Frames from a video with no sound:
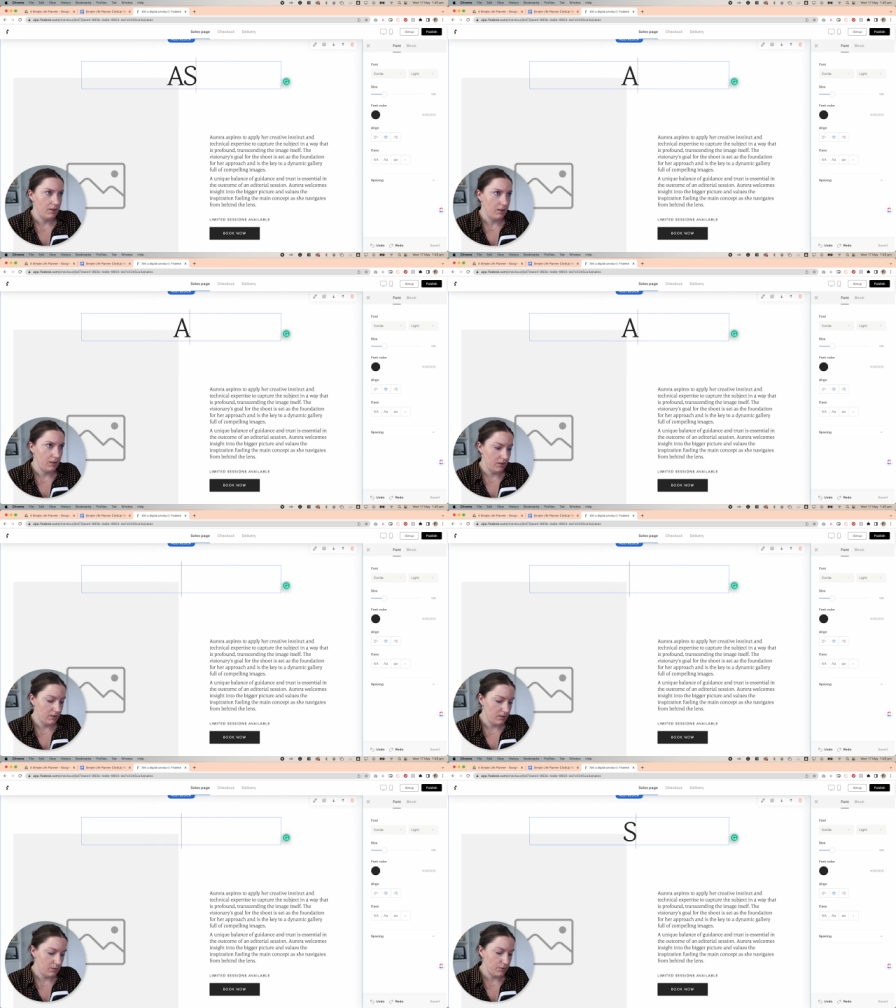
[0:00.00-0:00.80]

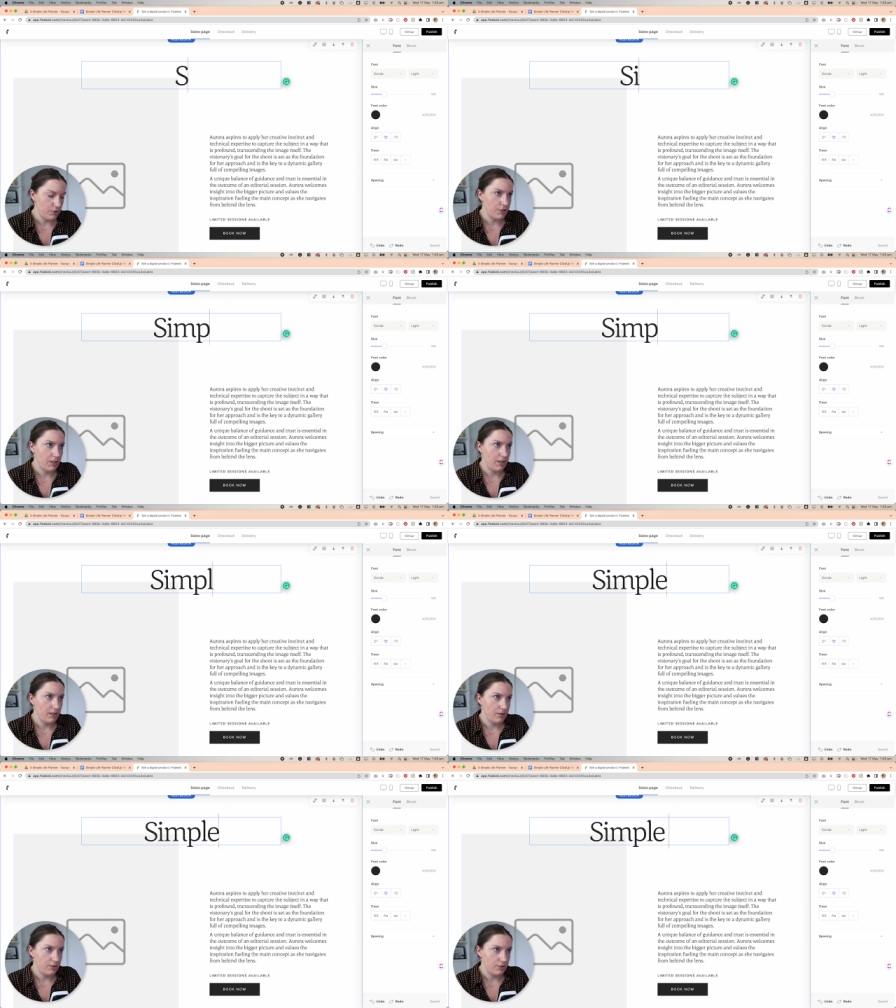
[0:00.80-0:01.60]
And I will
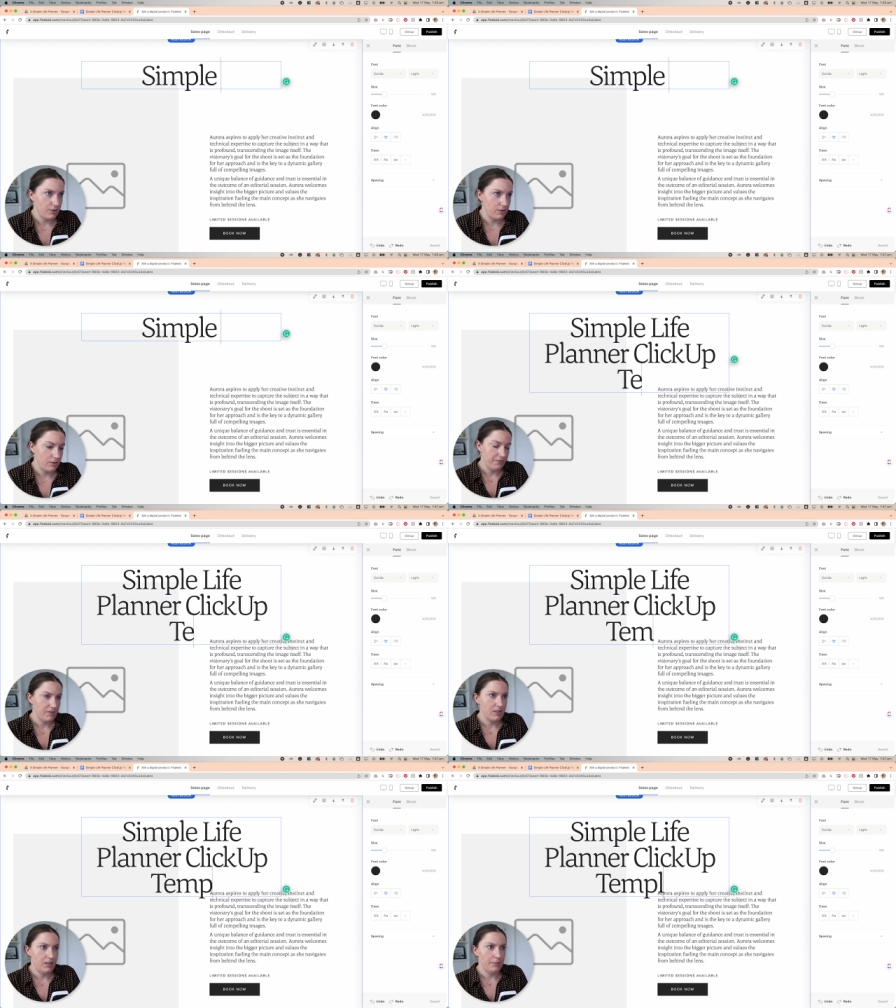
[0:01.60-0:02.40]
change
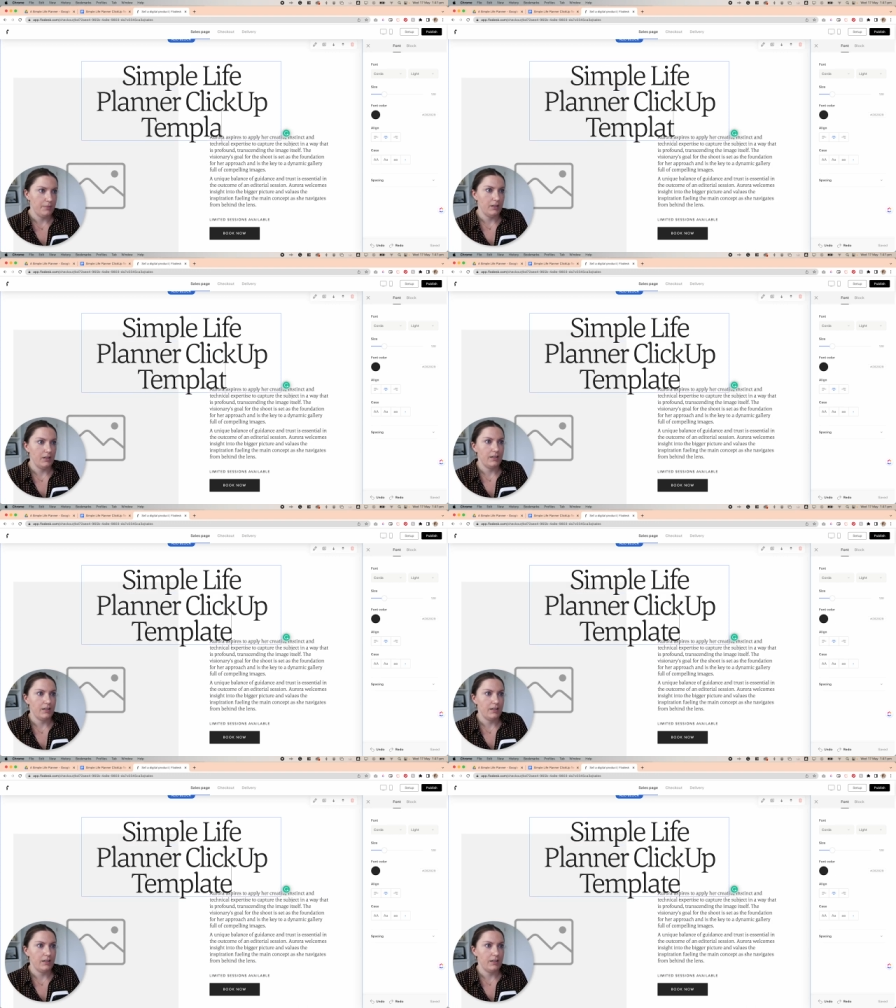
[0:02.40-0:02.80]
template.